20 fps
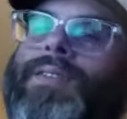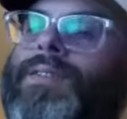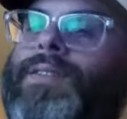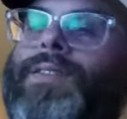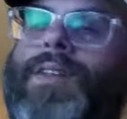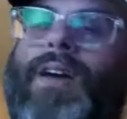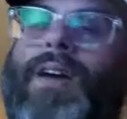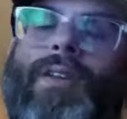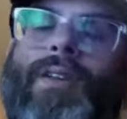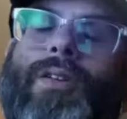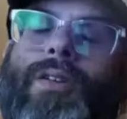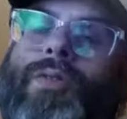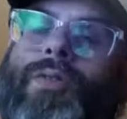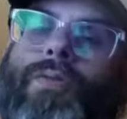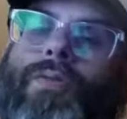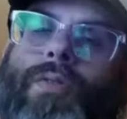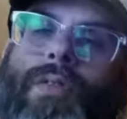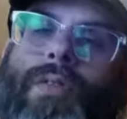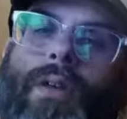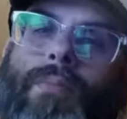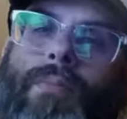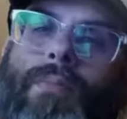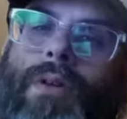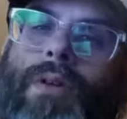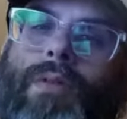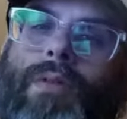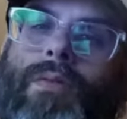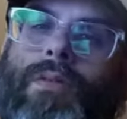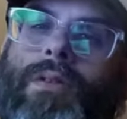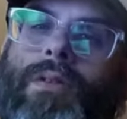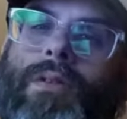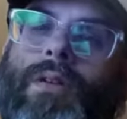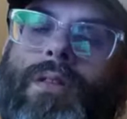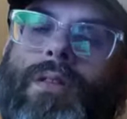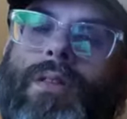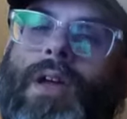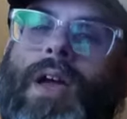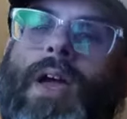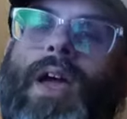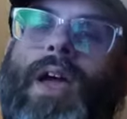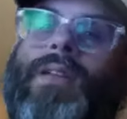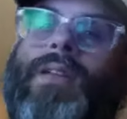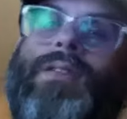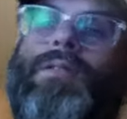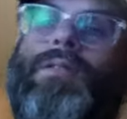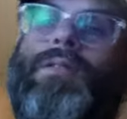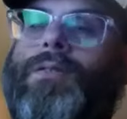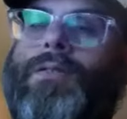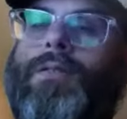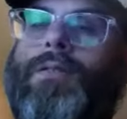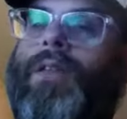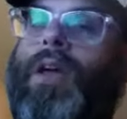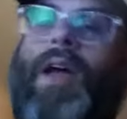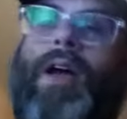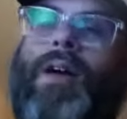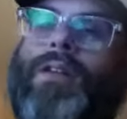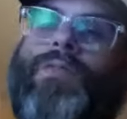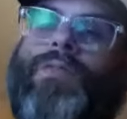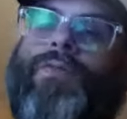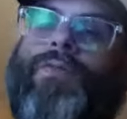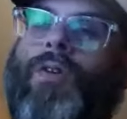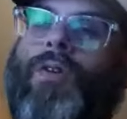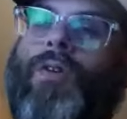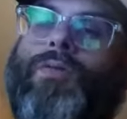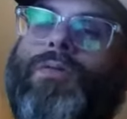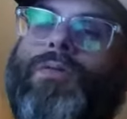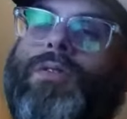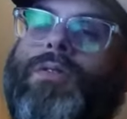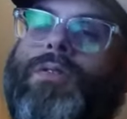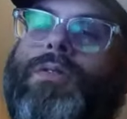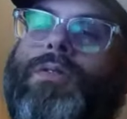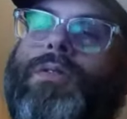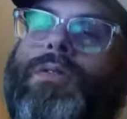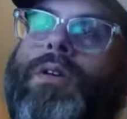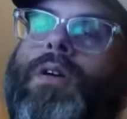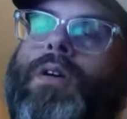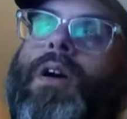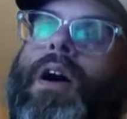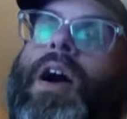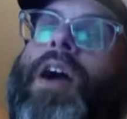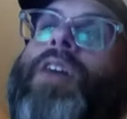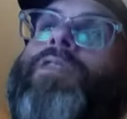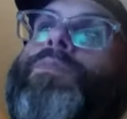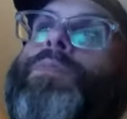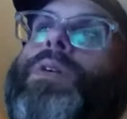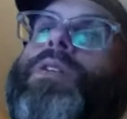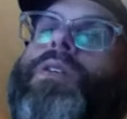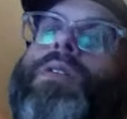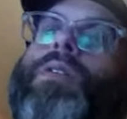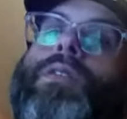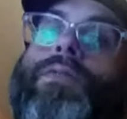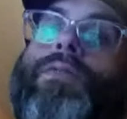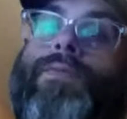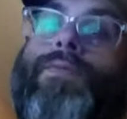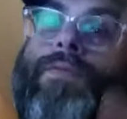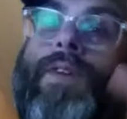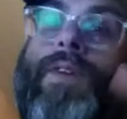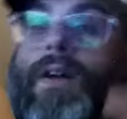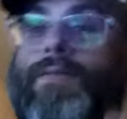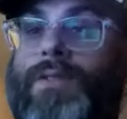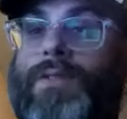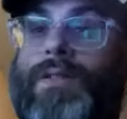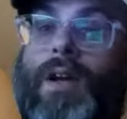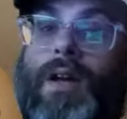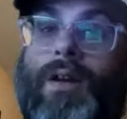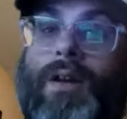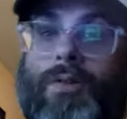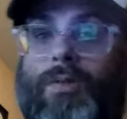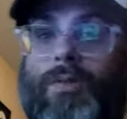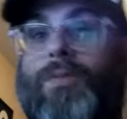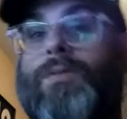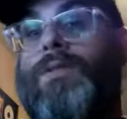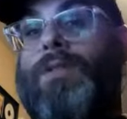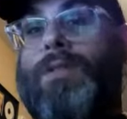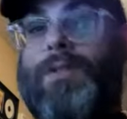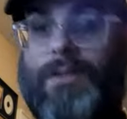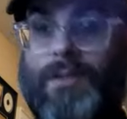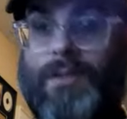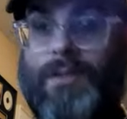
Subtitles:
is not new for them, though. The S phones, I've been on the 5 cycle, 6